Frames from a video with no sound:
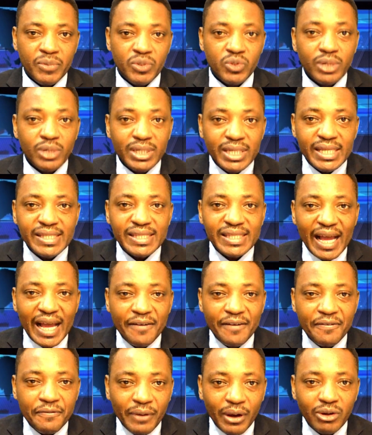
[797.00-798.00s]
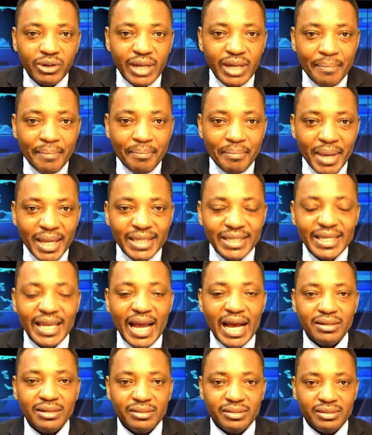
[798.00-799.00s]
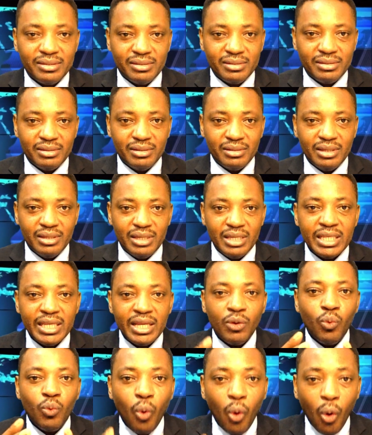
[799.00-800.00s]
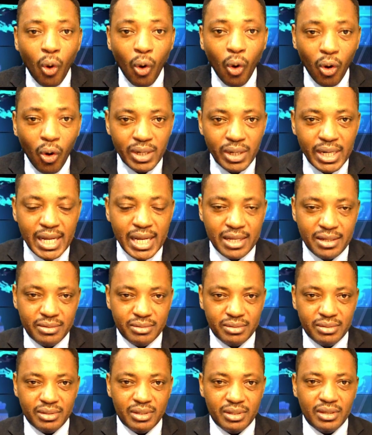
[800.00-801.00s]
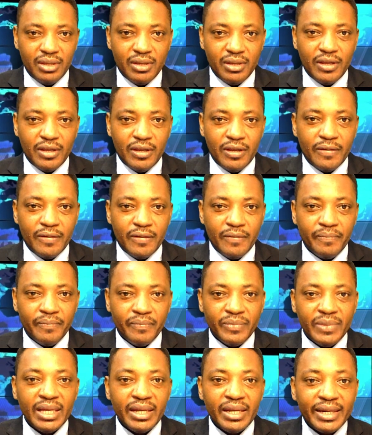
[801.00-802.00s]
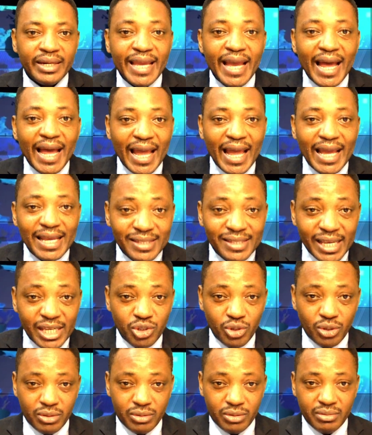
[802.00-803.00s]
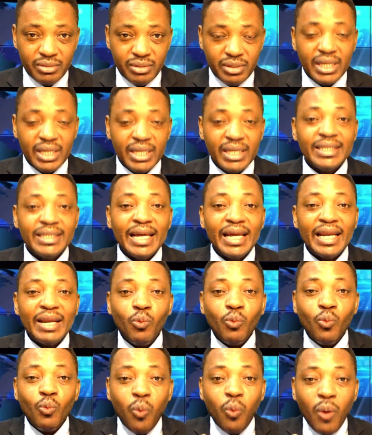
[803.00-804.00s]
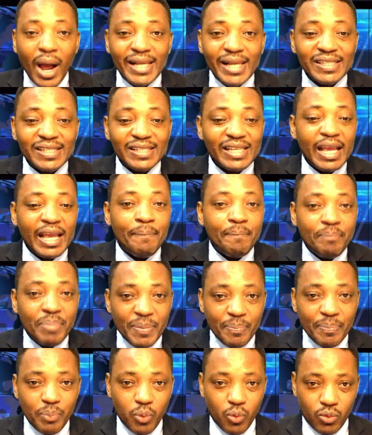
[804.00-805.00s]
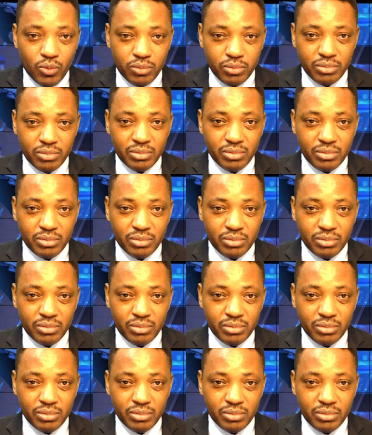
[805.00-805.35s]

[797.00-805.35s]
So these are fundamentals in the war order. The realization that once a people